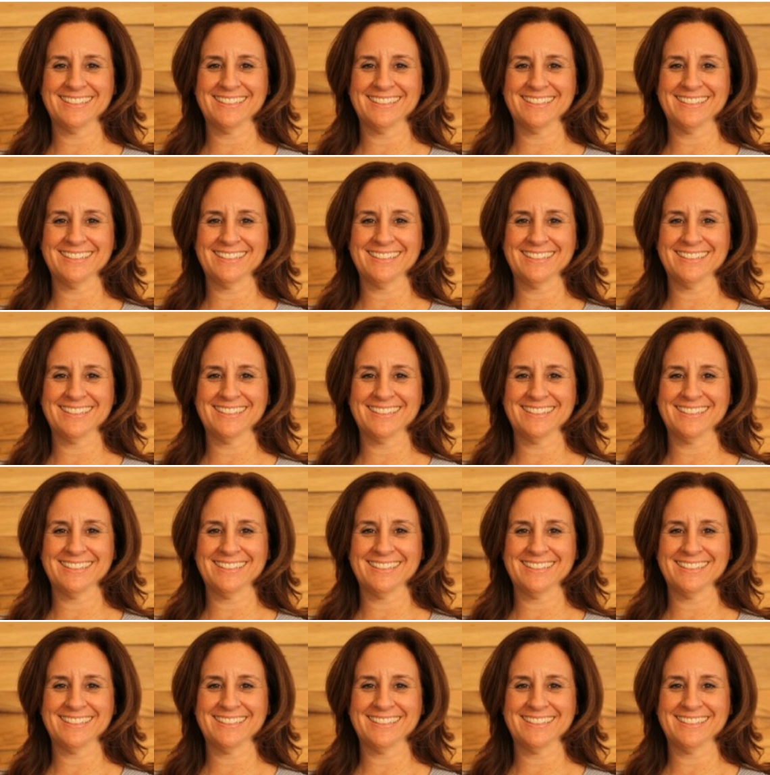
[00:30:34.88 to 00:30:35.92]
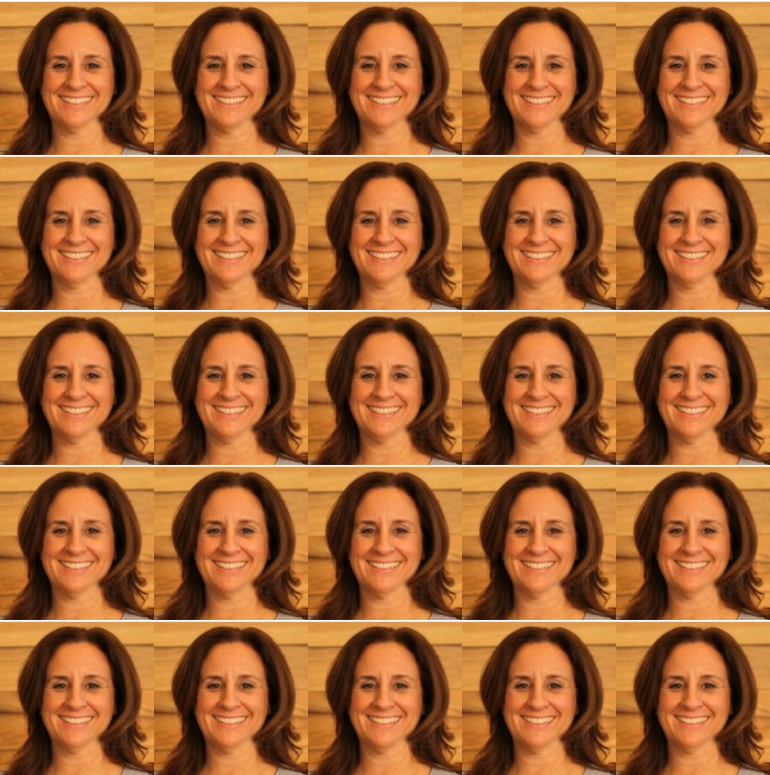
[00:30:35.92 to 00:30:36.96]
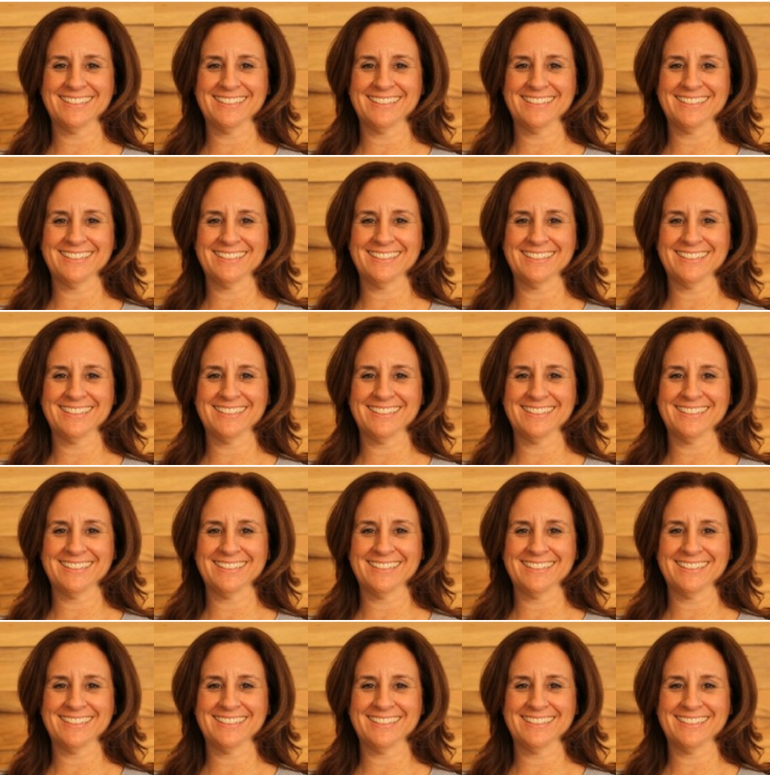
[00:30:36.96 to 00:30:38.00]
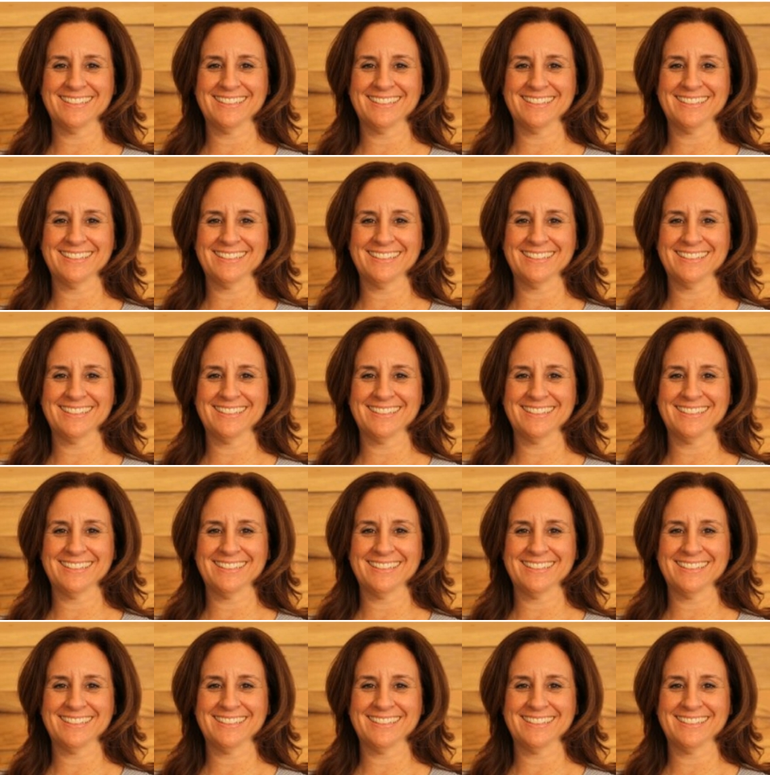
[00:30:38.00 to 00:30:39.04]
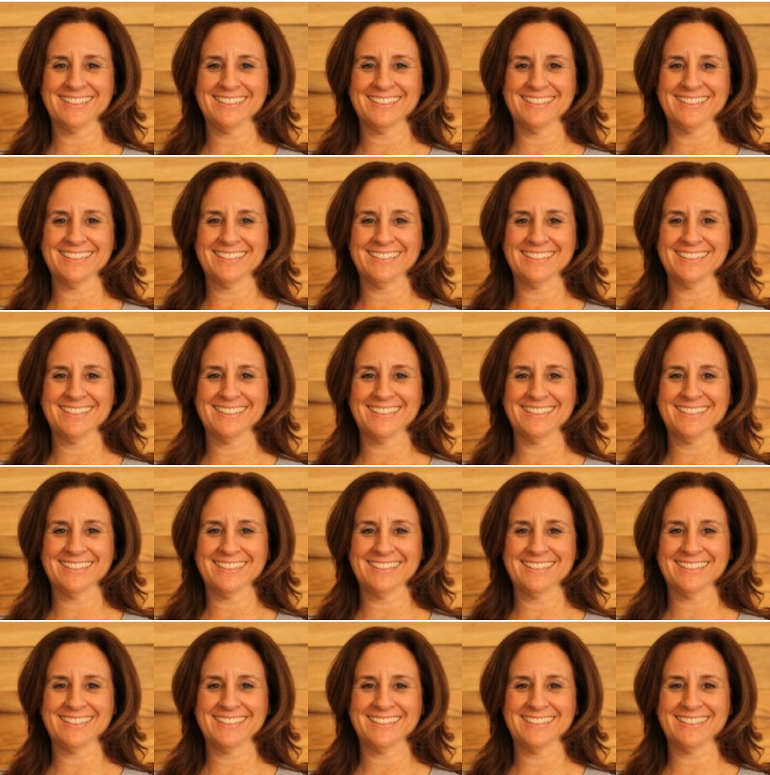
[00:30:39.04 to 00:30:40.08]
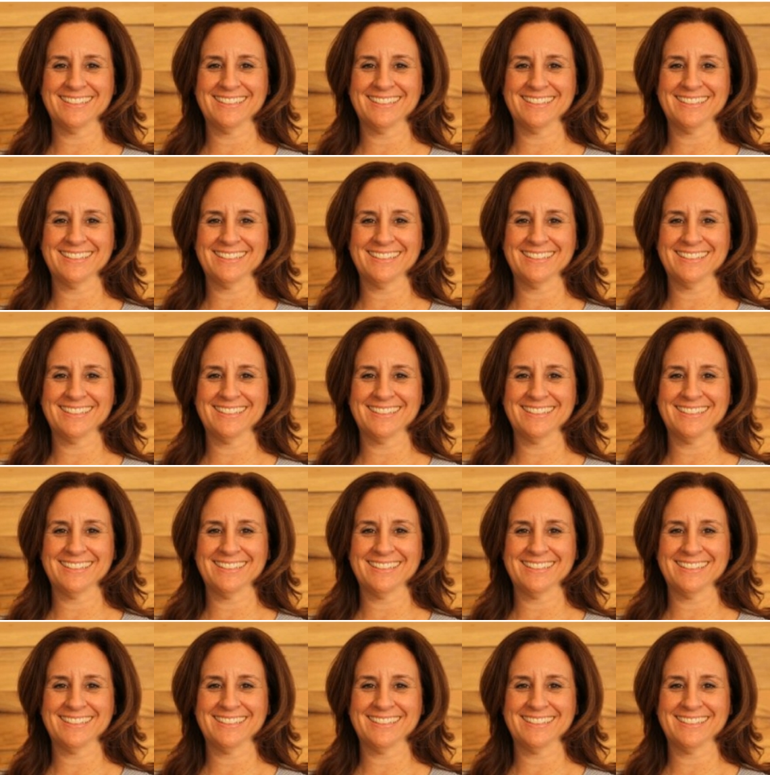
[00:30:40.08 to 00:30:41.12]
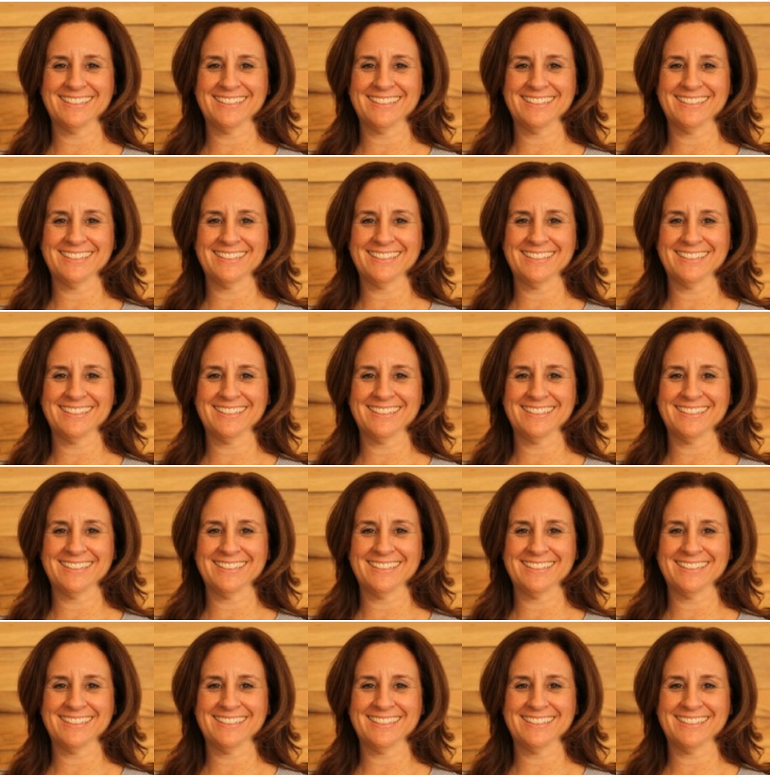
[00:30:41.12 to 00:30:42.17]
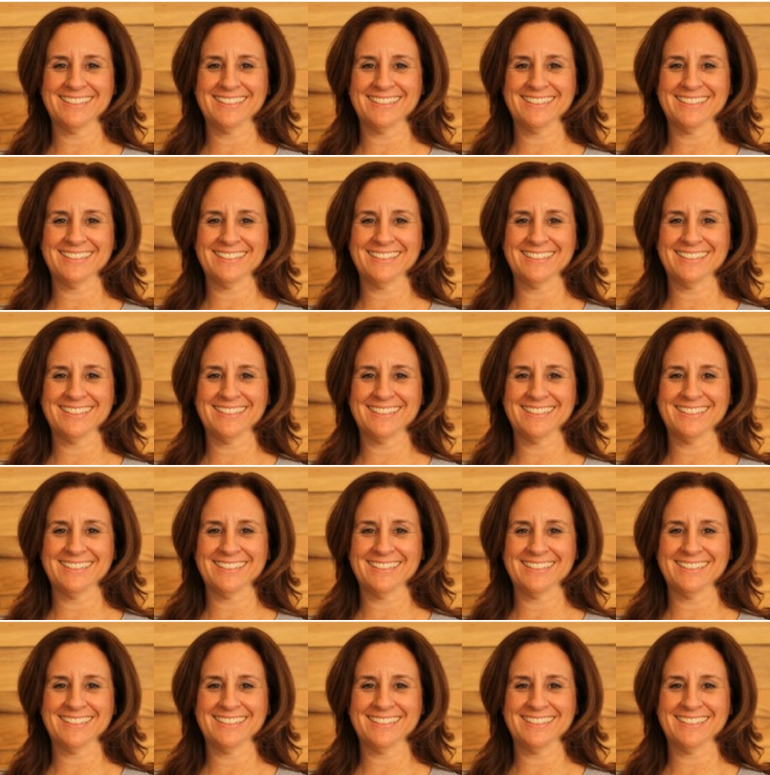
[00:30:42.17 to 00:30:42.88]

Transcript: The face doesn't move, so there is nothing to read.